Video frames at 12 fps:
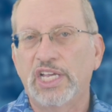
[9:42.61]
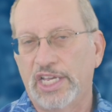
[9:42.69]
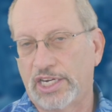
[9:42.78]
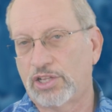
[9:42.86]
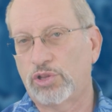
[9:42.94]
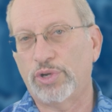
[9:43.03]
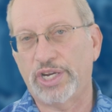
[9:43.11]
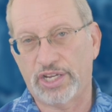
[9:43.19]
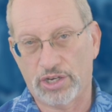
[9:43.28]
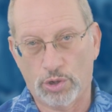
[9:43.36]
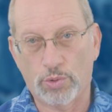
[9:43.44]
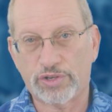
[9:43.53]

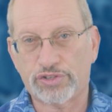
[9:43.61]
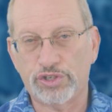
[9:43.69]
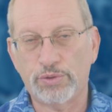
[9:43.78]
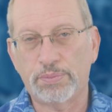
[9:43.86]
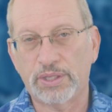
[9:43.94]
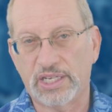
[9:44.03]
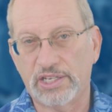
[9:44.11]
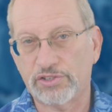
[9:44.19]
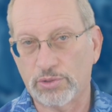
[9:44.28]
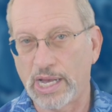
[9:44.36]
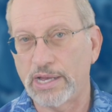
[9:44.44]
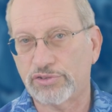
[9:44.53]
including OSU Police,
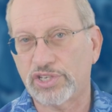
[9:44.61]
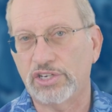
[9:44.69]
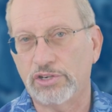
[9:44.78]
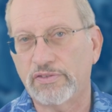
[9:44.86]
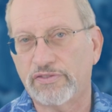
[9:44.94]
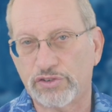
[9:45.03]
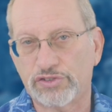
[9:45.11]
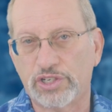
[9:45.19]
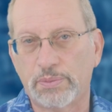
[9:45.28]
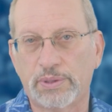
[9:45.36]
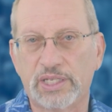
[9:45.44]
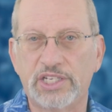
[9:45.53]
Ohio State
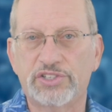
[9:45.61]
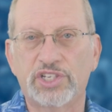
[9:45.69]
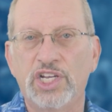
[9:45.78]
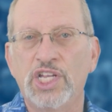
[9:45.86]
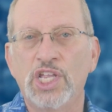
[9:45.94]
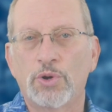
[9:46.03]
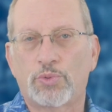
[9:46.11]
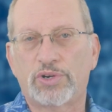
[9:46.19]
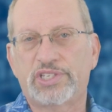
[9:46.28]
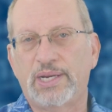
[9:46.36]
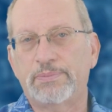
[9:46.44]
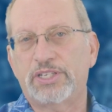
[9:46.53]
University Police, were
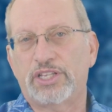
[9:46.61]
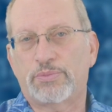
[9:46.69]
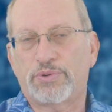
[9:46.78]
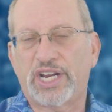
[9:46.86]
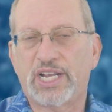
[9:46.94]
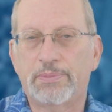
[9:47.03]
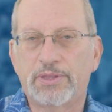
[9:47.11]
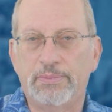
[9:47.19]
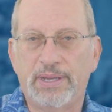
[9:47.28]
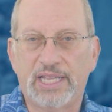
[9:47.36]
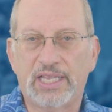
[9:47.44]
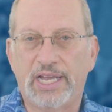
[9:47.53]
attempting to break up the
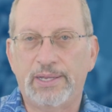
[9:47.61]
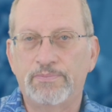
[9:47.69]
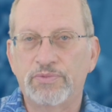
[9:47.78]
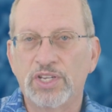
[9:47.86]
melee.